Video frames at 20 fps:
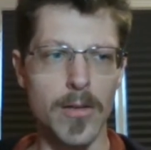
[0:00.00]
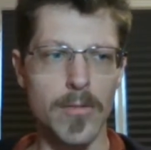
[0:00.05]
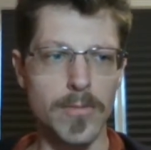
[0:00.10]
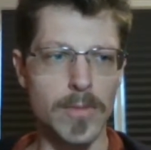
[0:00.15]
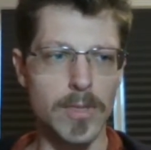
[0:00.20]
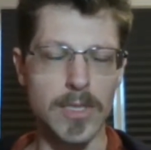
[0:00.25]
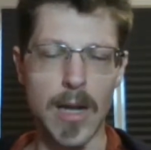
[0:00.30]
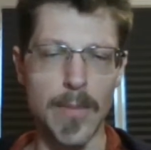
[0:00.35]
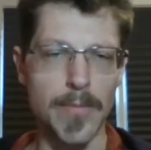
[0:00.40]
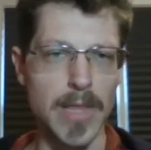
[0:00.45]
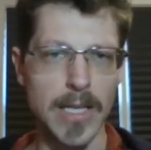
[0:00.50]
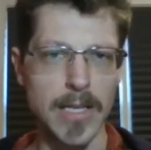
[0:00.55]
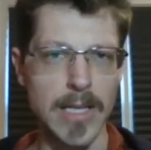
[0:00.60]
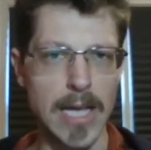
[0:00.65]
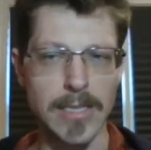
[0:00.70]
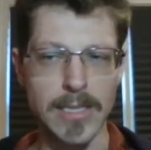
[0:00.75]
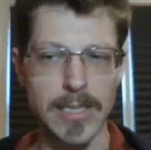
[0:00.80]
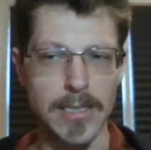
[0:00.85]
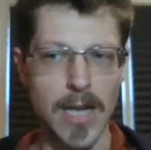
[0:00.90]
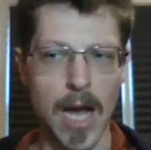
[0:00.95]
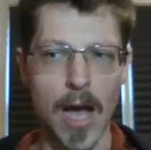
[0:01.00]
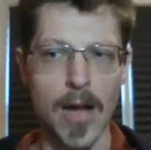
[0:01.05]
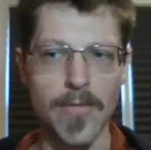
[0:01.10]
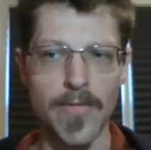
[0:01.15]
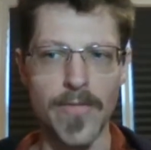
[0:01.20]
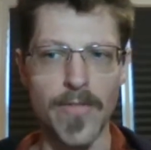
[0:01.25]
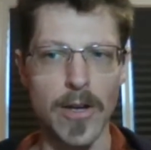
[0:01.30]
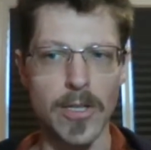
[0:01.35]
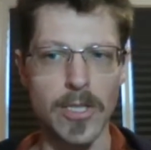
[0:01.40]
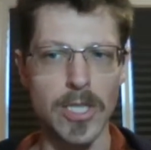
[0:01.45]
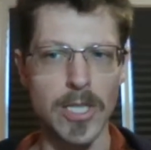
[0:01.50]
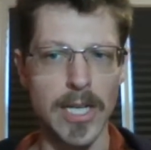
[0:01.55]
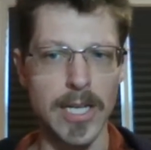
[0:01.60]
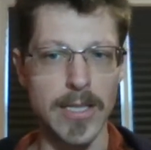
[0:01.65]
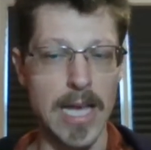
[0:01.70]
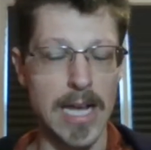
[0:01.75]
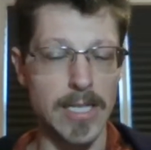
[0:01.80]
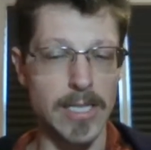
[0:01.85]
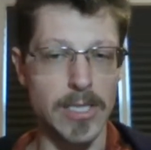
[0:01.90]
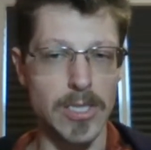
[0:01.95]
something that's non-functioning,
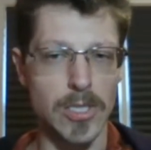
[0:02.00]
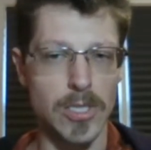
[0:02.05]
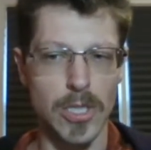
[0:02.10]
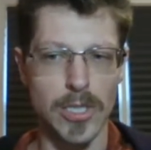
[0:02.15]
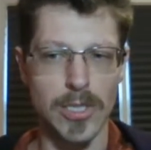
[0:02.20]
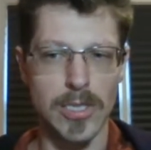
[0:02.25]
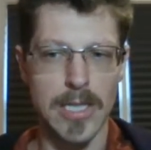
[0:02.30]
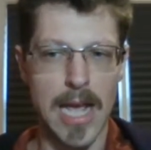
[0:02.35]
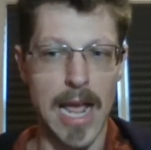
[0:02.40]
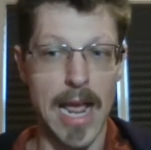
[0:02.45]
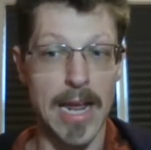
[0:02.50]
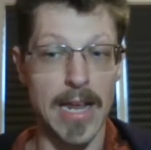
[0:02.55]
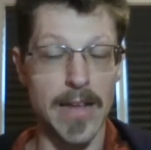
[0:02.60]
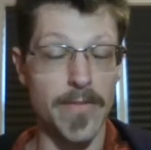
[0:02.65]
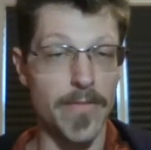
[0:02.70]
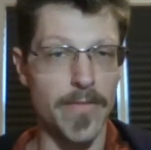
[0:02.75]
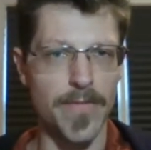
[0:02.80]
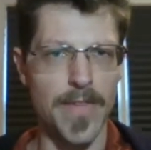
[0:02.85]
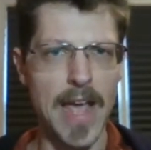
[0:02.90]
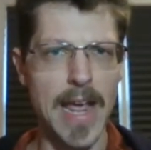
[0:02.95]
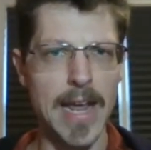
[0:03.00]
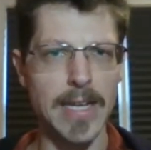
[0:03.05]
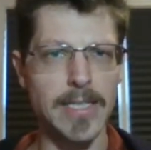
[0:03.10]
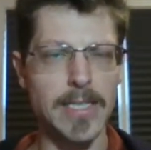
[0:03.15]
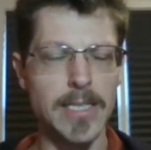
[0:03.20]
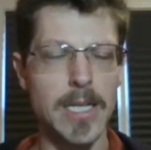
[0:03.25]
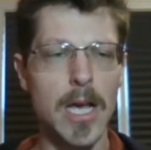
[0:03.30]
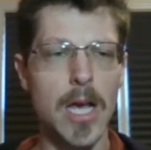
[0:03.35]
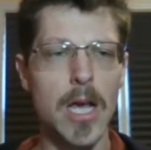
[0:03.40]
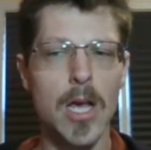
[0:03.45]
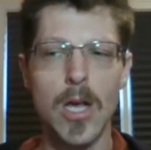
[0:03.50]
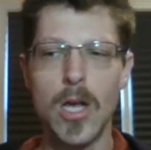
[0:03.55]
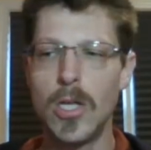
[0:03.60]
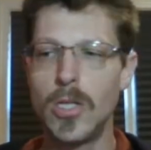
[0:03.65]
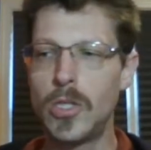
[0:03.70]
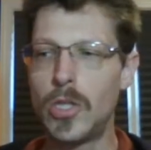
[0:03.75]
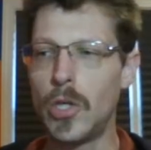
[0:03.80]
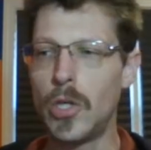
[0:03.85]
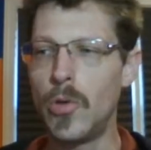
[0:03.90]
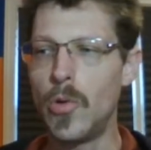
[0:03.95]
that is just a vase,
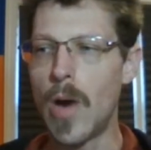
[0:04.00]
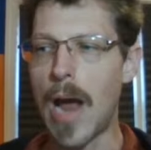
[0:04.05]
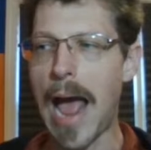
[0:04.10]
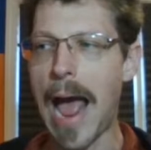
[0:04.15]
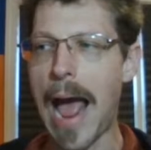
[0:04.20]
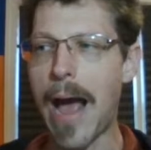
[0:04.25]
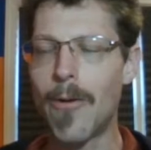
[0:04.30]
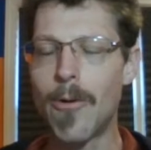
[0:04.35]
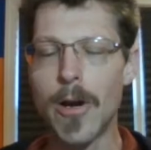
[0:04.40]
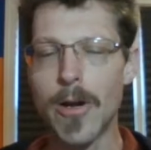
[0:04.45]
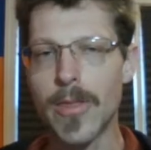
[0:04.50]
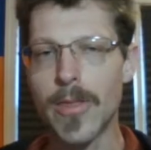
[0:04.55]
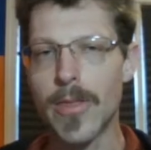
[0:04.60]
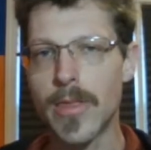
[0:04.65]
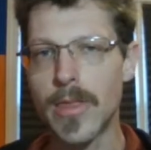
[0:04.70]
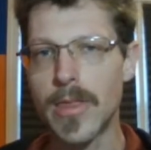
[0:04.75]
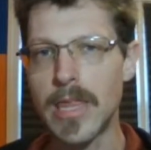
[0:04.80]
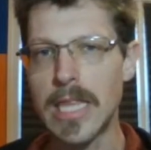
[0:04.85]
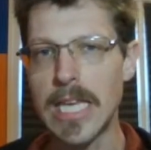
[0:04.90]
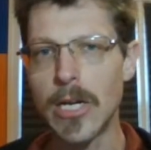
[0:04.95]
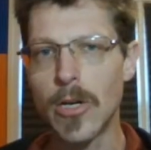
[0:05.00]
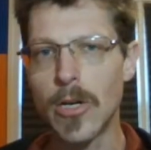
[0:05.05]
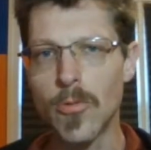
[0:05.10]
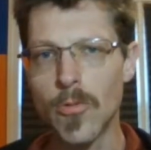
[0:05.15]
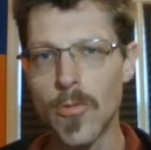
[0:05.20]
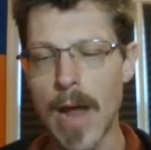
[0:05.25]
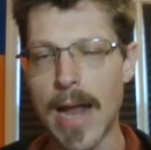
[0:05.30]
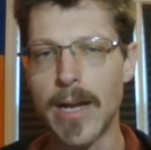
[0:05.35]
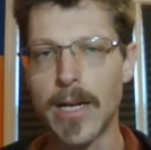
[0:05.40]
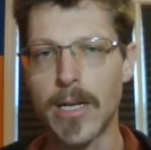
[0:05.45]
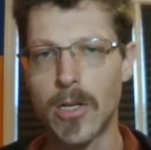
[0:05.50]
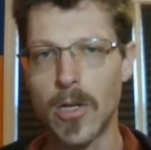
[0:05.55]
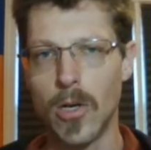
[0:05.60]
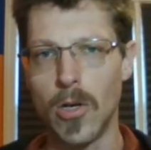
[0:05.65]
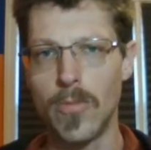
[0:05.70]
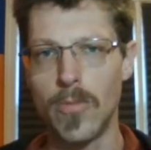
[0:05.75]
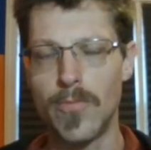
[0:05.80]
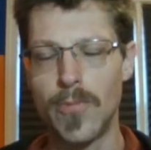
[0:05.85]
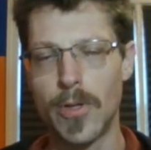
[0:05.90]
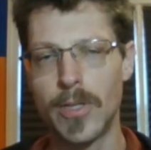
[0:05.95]
to our
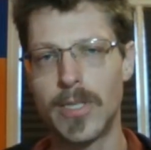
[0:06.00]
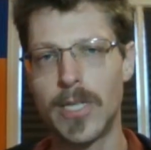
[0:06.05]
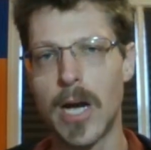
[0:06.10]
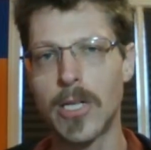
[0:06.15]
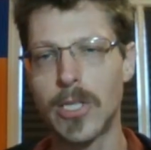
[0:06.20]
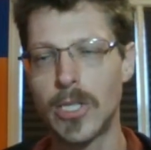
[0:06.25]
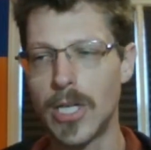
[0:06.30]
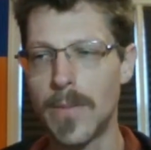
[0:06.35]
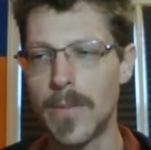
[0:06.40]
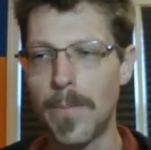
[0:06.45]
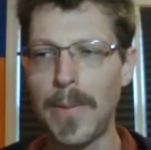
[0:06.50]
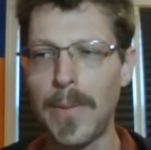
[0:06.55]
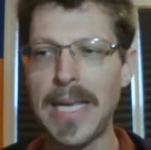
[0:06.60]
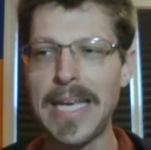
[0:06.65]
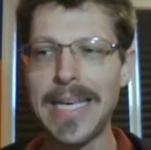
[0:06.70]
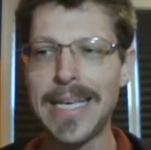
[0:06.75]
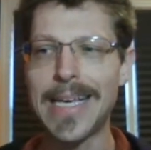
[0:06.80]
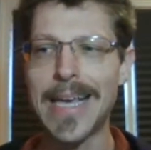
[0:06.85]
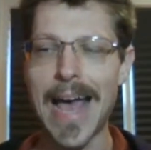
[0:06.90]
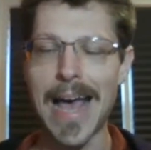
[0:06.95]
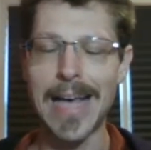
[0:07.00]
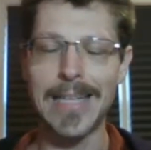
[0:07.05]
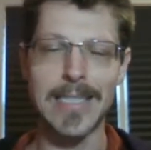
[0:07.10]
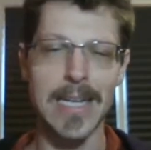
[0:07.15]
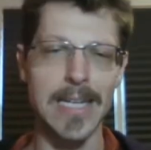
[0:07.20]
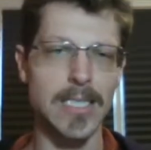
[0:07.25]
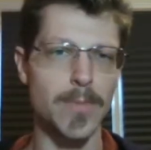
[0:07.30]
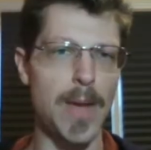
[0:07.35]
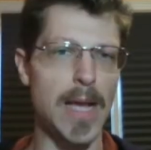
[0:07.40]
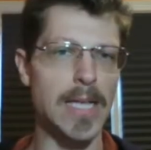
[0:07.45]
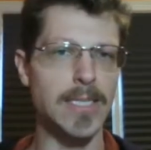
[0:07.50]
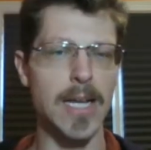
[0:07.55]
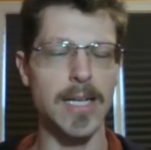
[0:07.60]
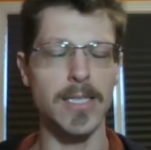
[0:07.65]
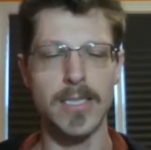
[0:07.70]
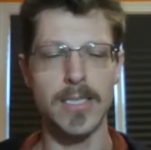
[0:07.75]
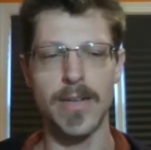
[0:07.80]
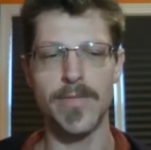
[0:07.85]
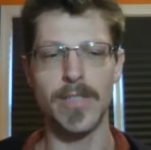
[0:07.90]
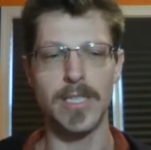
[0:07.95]
theoretical production peak as a
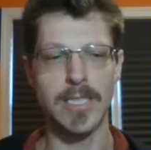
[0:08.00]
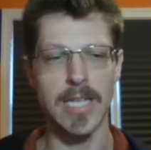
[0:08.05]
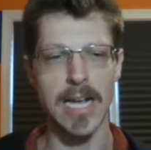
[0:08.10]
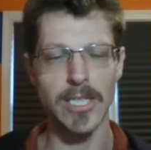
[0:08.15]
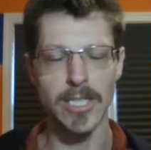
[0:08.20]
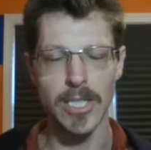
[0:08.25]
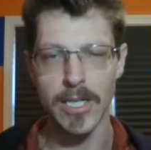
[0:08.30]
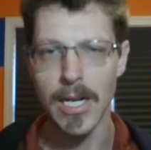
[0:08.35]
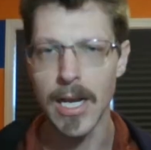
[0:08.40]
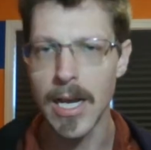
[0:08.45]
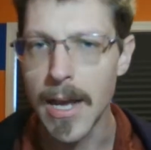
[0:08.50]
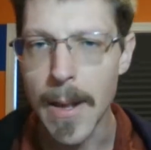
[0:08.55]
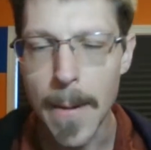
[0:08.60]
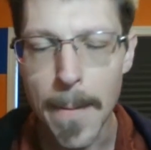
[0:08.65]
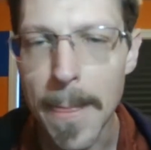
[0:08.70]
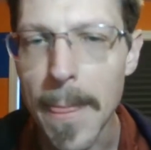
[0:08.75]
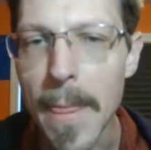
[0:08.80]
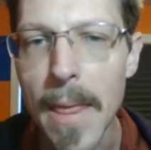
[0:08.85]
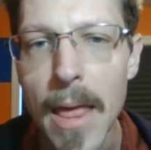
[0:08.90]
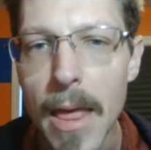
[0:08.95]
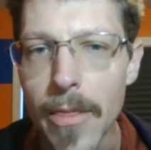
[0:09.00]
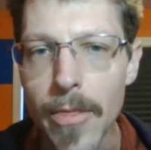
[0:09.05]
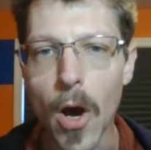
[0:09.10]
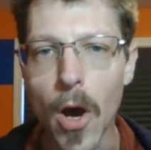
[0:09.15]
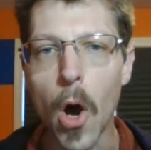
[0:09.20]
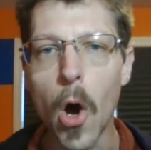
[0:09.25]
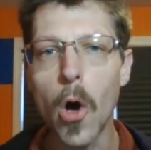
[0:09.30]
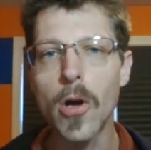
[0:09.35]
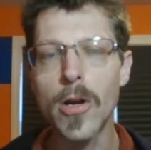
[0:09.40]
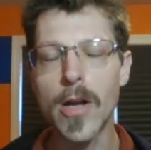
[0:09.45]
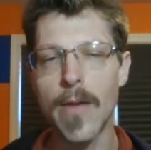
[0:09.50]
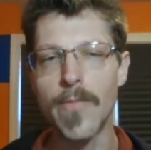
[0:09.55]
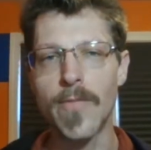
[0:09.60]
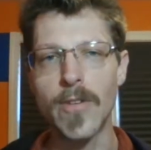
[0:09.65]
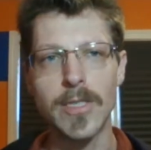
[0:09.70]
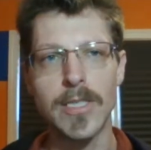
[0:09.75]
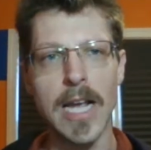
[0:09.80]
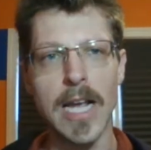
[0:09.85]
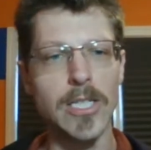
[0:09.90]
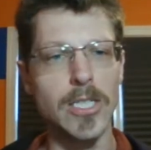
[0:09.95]
space-age civilization. The whole
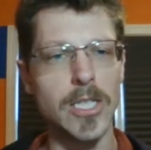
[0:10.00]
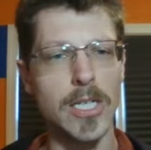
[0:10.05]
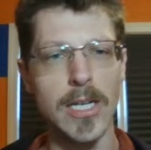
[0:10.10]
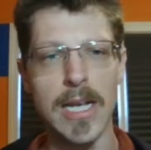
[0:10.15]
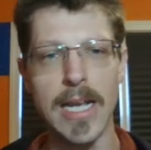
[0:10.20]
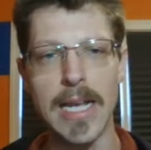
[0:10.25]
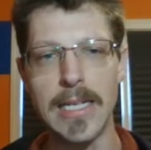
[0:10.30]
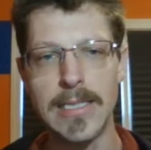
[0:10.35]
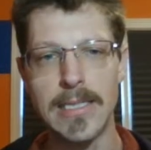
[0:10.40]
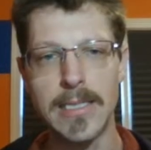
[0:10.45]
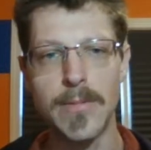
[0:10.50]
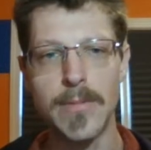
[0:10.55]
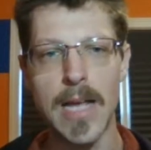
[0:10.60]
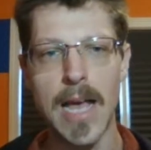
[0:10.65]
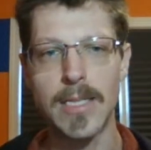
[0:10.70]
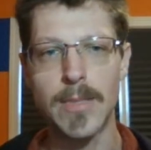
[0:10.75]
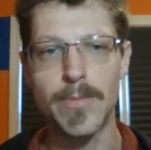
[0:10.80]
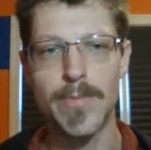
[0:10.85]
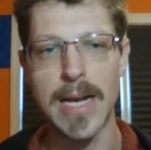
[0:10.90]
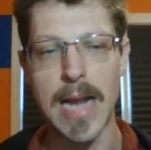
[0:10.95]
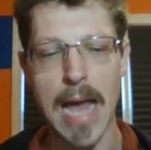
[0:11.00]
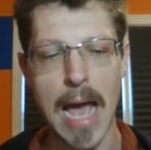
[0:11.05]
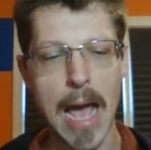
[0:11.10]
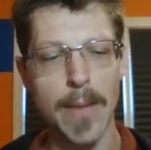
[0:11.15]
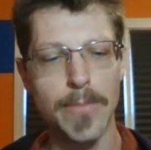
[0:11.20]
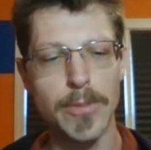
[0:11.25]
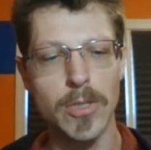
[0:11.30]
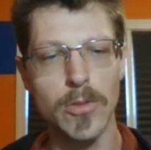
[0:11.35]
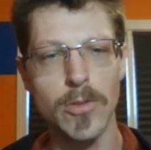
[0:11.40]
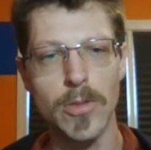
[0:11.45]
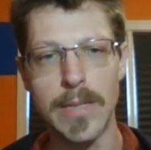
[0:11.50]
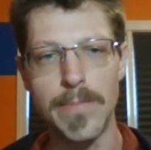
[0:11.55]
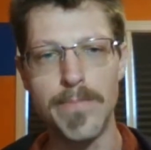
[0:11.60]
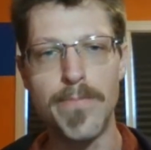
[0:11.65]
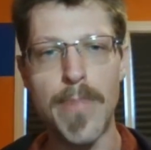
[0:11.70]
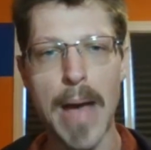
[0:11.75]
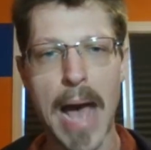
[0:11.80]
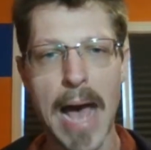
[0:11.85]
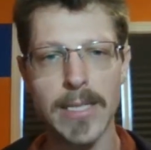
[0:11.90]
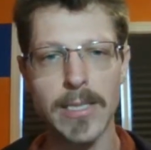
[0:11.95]
conversation has been absolutely
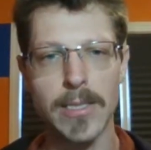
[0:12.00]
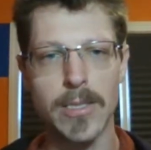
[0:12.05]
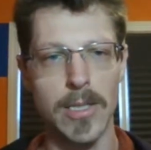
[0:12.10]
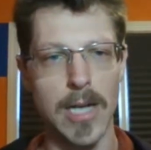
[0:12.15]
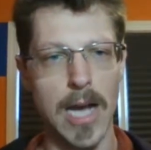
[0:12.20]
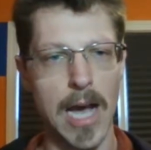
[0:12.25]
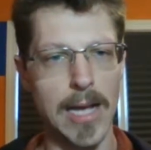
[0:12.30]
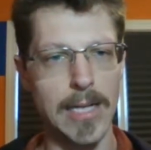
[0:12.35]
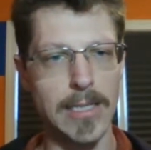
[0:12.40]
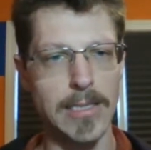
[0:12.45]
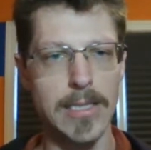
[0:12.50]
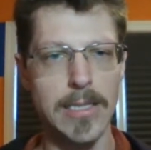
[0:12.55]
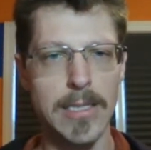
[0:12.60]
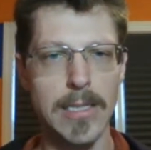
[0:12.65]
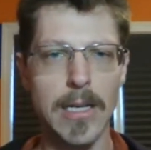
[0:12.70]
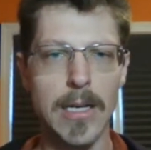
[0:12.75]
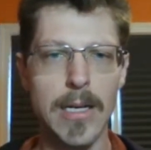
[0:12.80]
bastardized.